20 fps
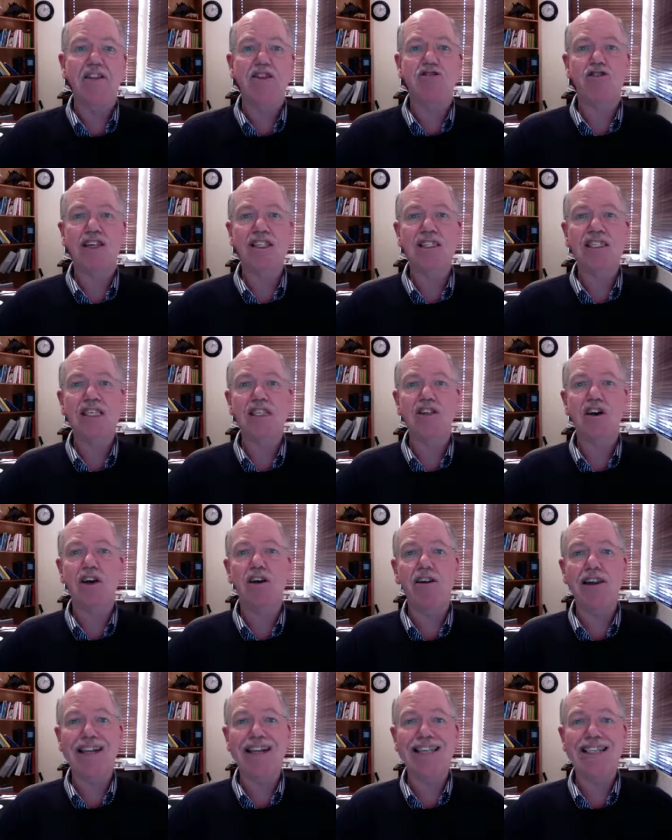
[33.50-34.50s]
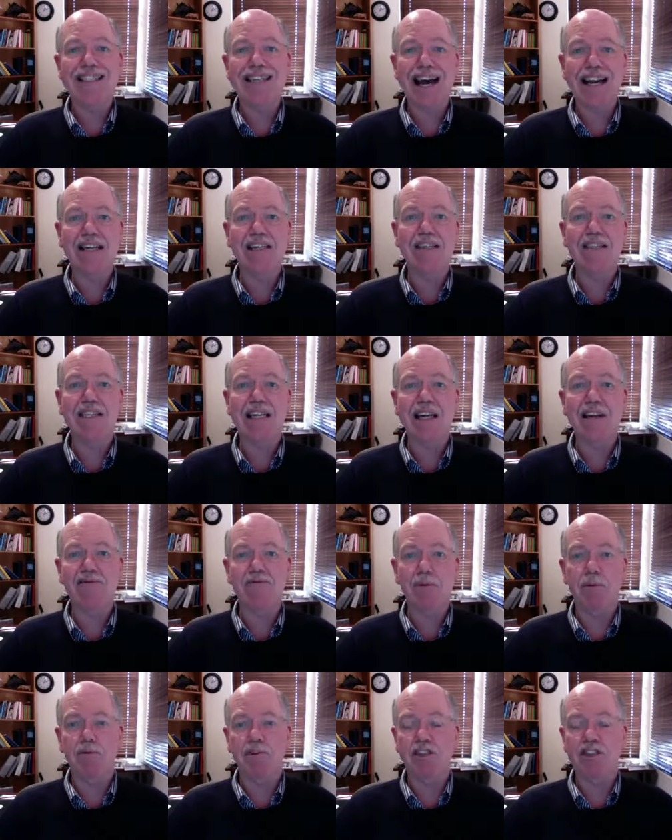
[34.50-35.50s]
The trustees are only entitled to
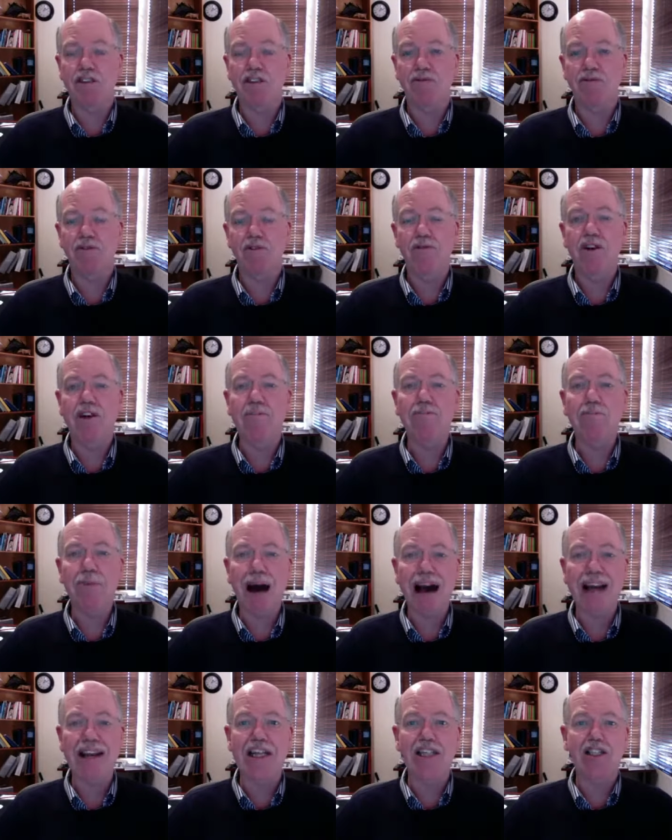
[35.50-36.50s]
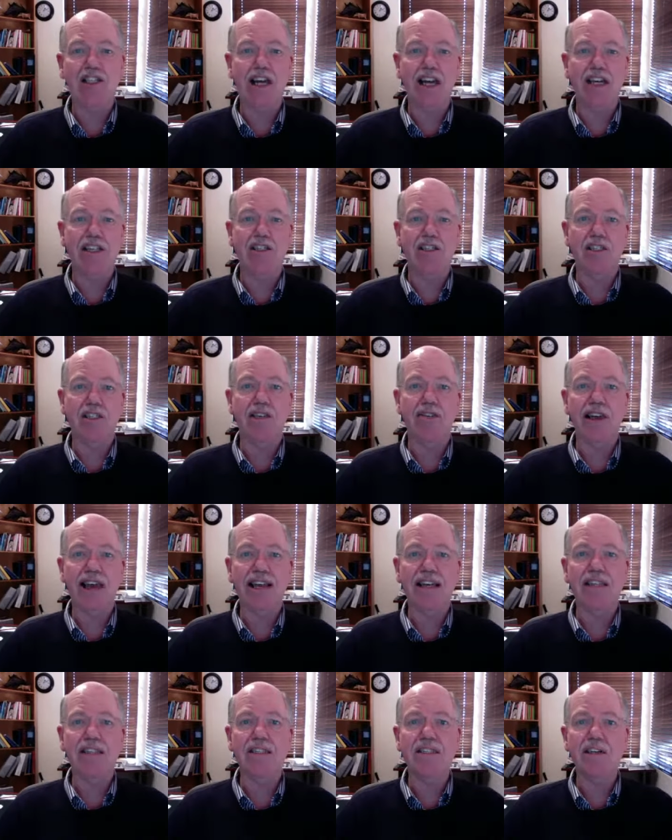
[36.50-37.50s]
give permission for very minor changes that
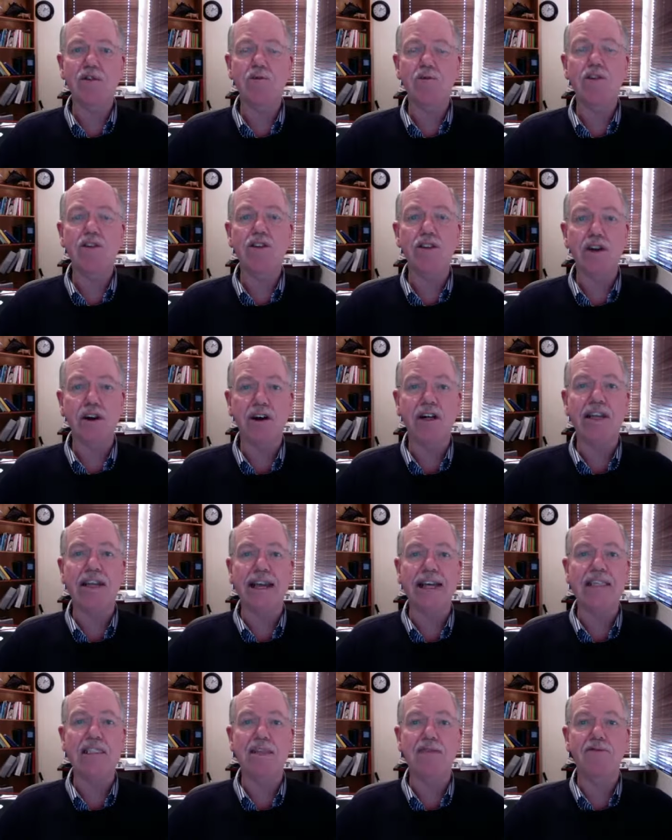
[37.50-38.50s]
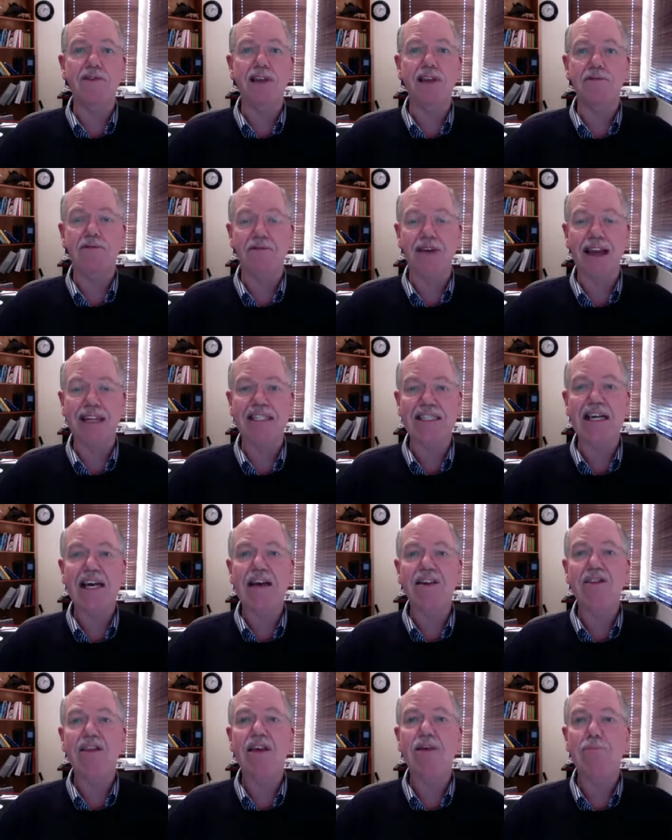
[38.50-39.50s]
they consider will not negatively affect
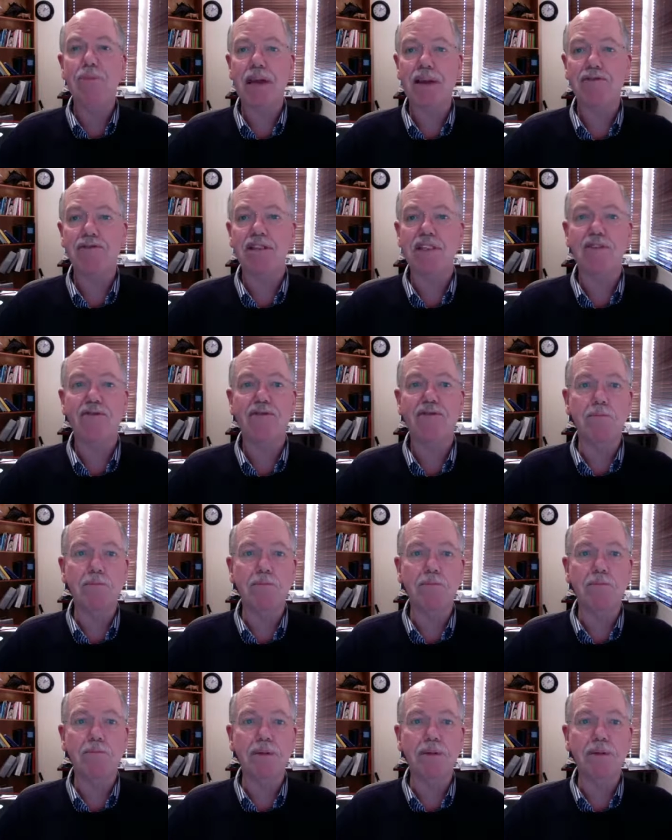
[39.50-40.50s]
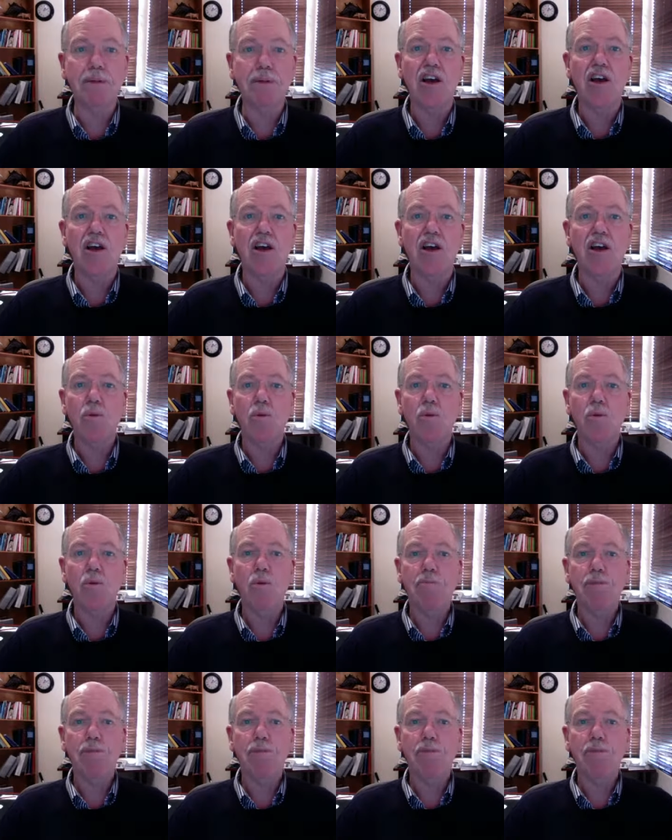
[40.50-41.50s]
the appearance of the buildings. When
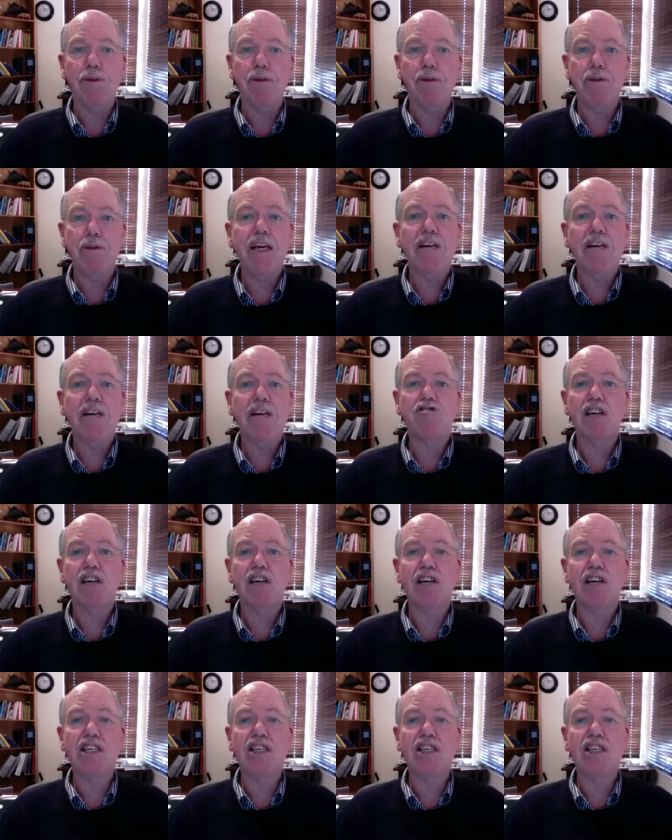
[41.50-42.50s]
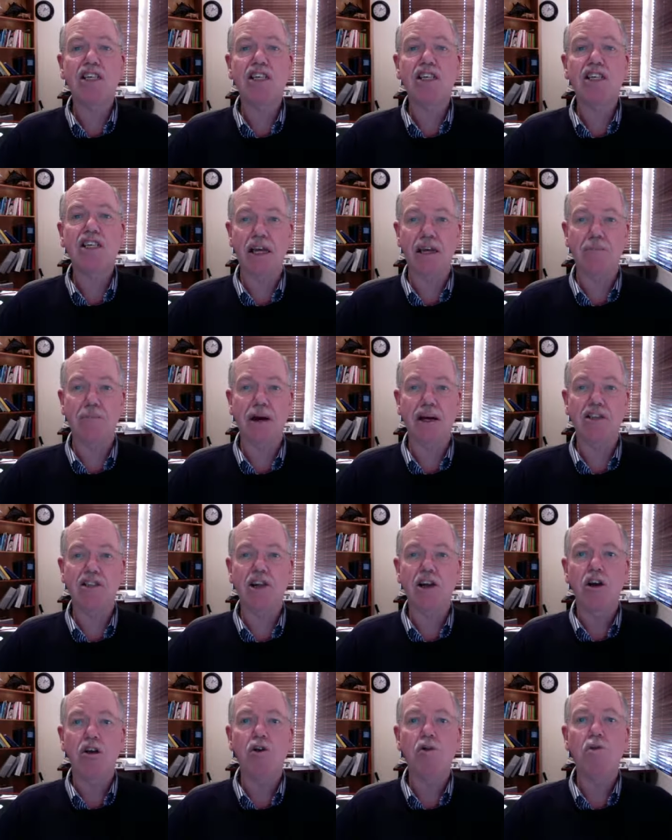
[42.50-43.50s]
approached, the trustees should think about
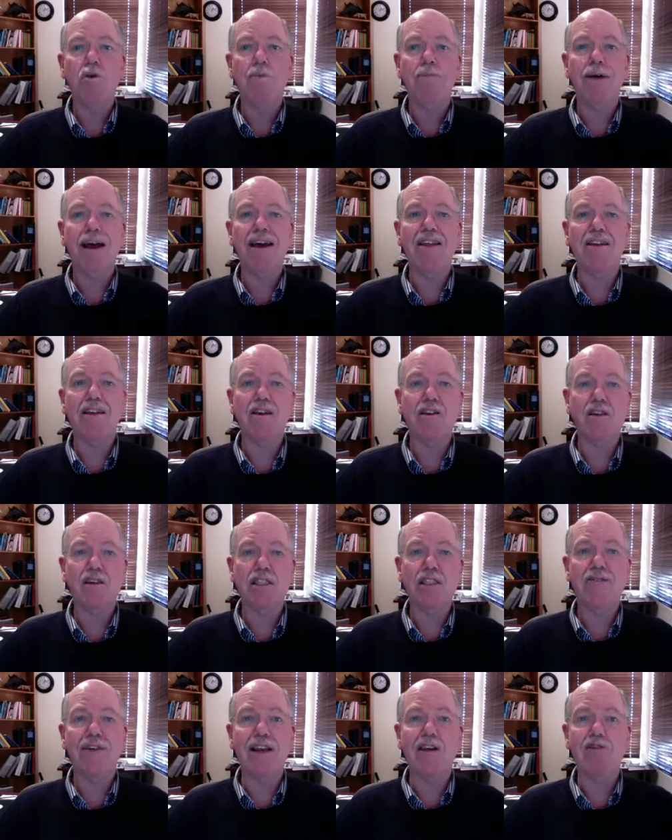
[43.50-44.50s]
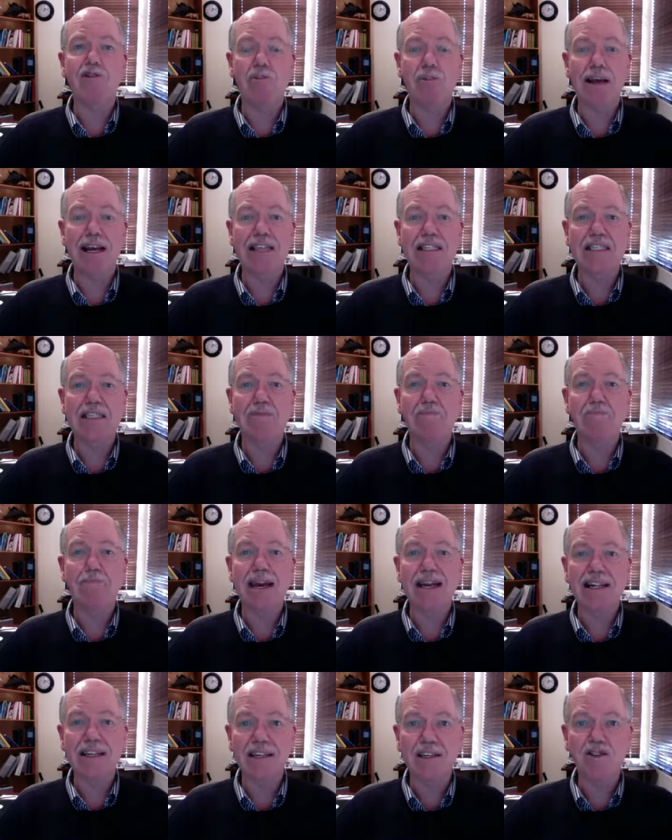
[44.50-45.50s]
who will pay the cost of any repairs and
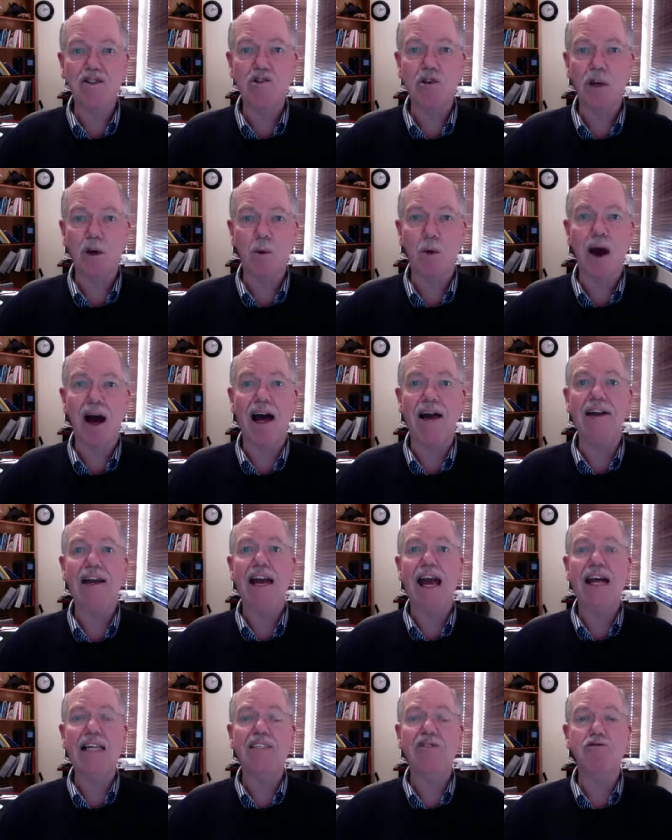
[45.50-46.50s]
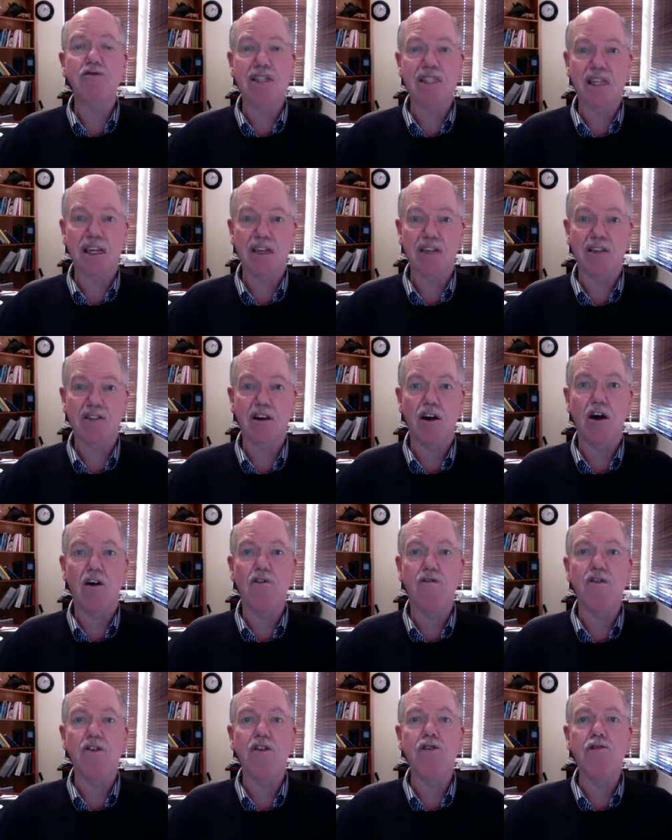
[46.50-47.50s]
maintenance required as a result
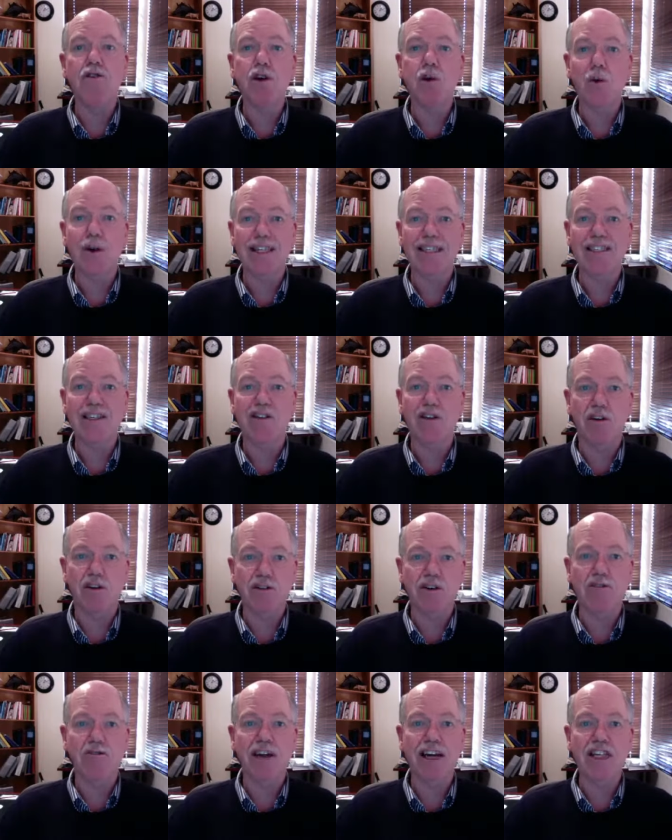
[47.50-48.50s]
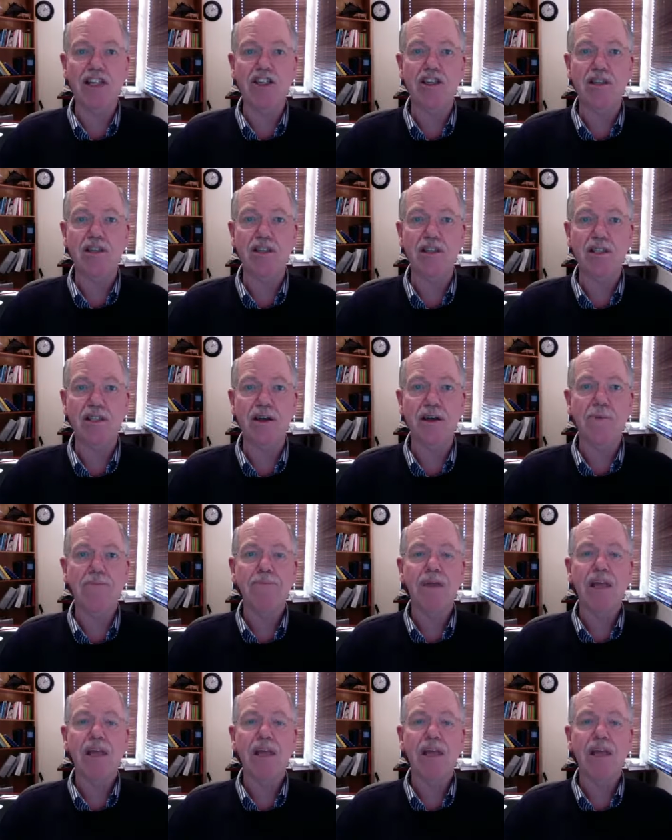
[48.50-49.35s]
of the requested alterations.